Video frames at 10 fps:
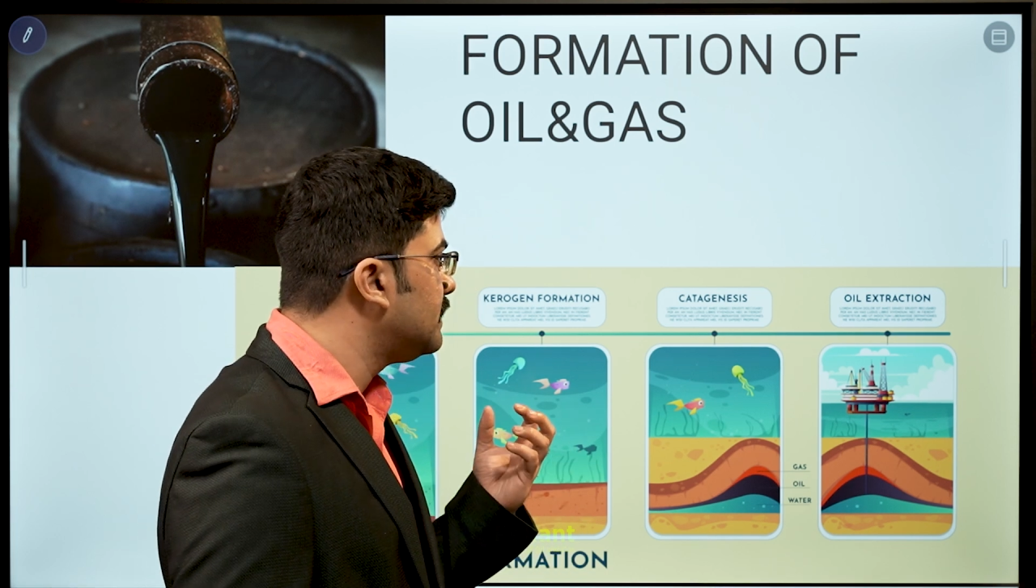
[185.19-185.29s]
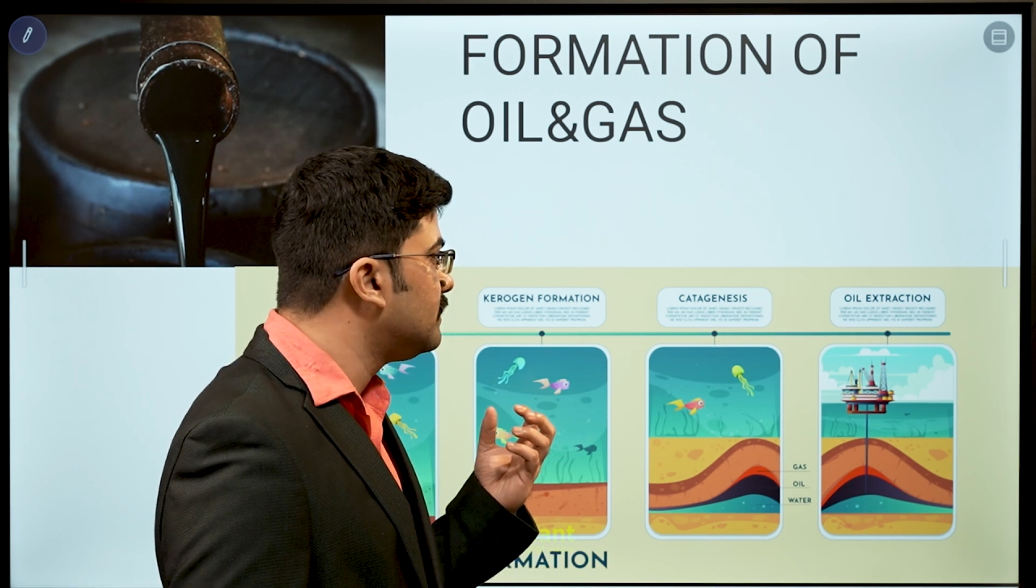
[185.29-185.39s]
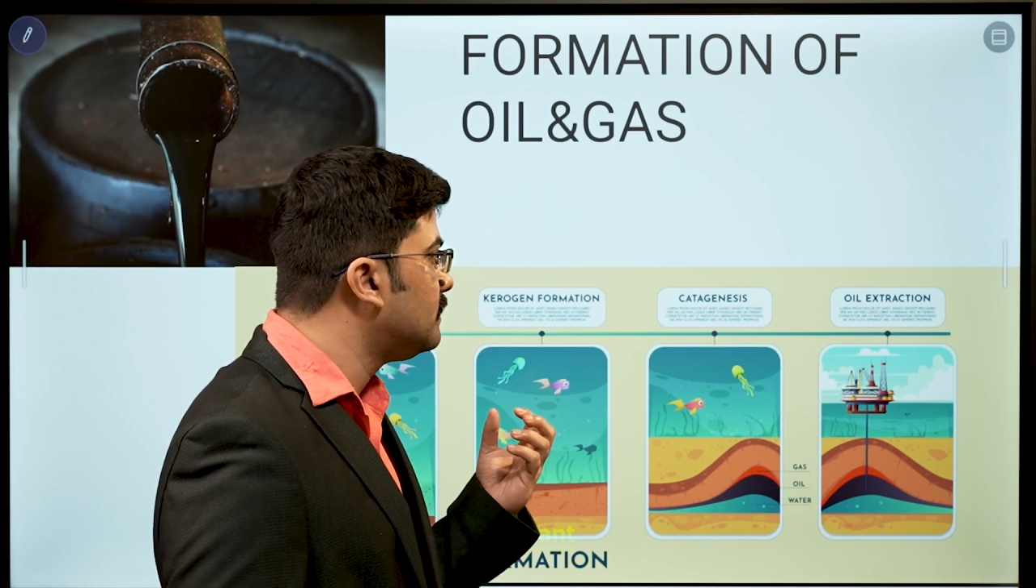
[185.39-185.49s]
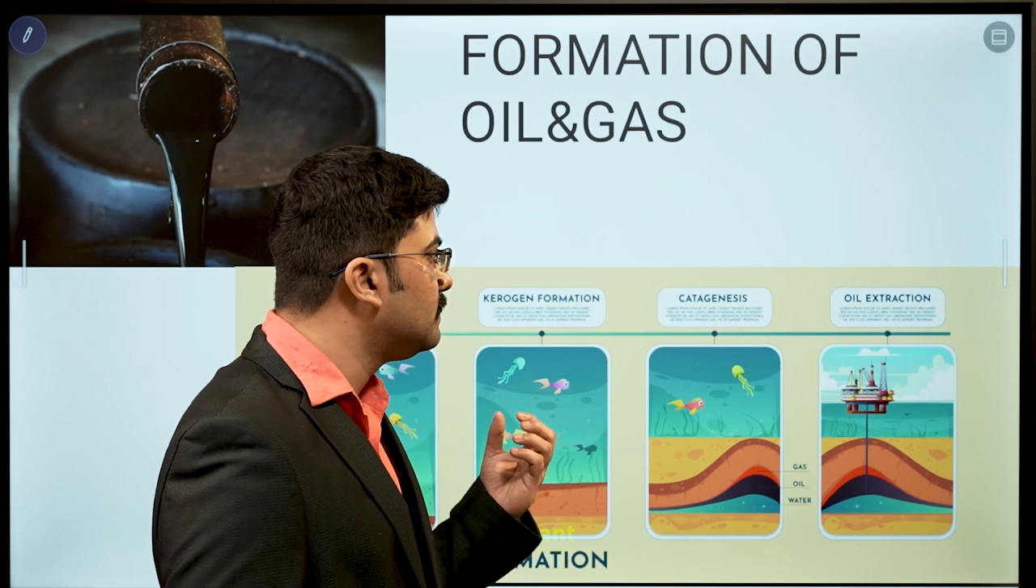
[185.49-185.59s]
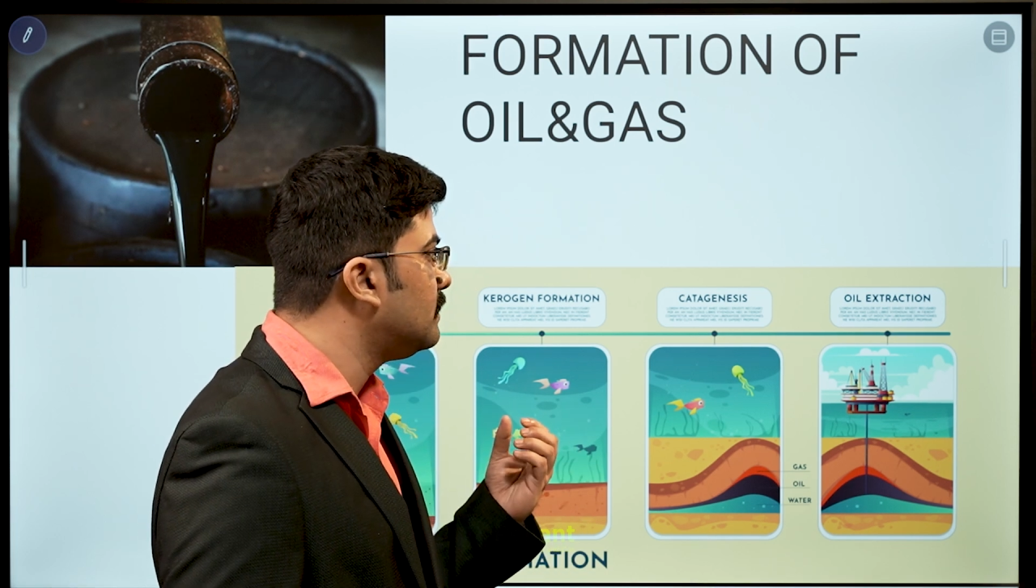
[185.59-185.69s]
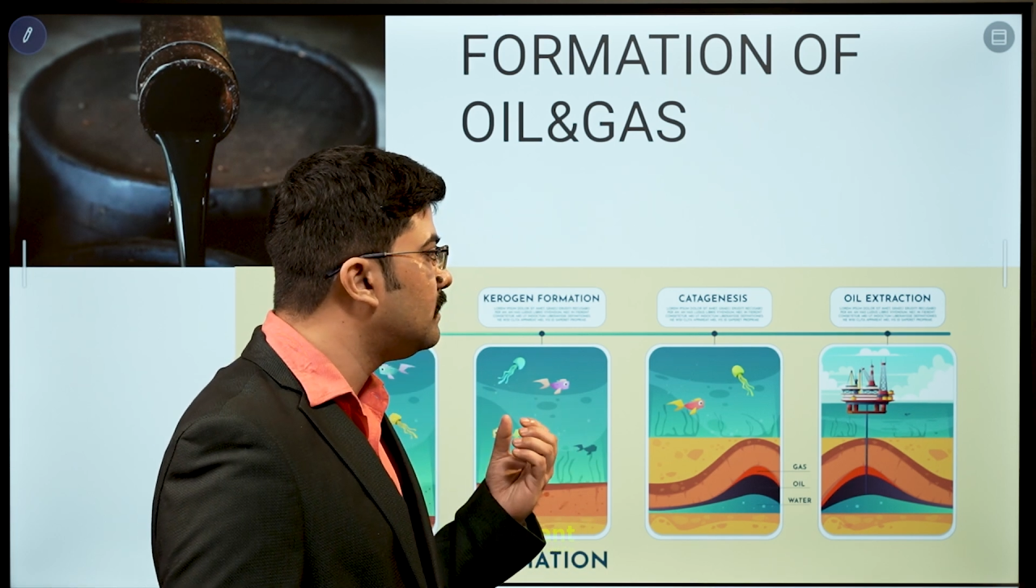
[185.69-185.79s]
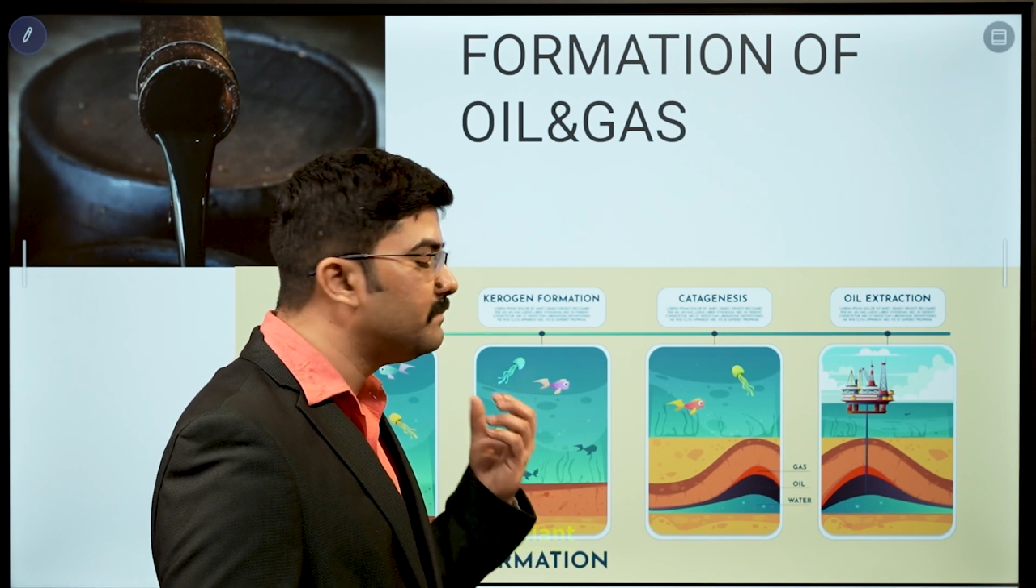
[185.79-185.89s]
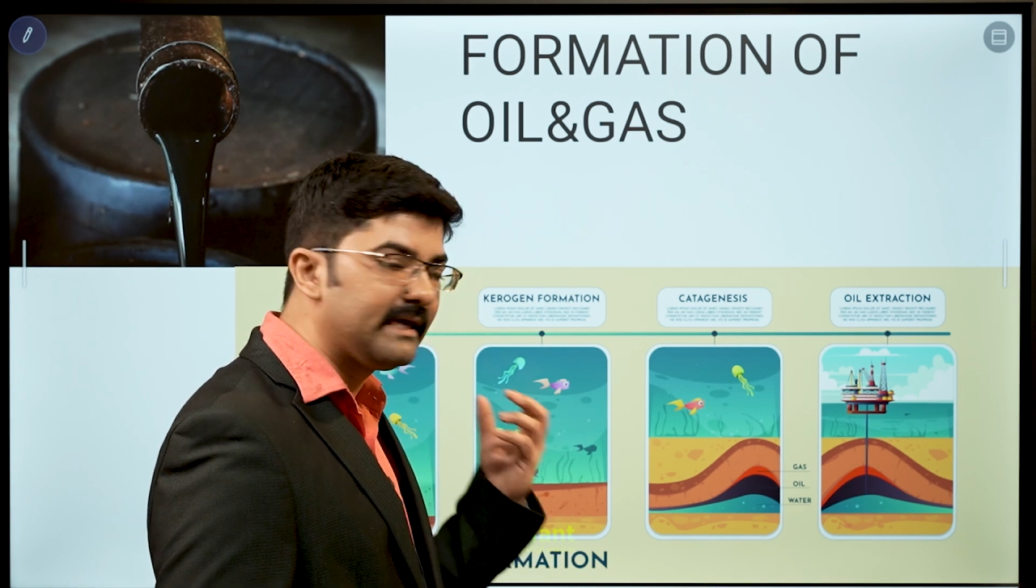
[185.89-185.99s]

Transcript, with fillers: you know a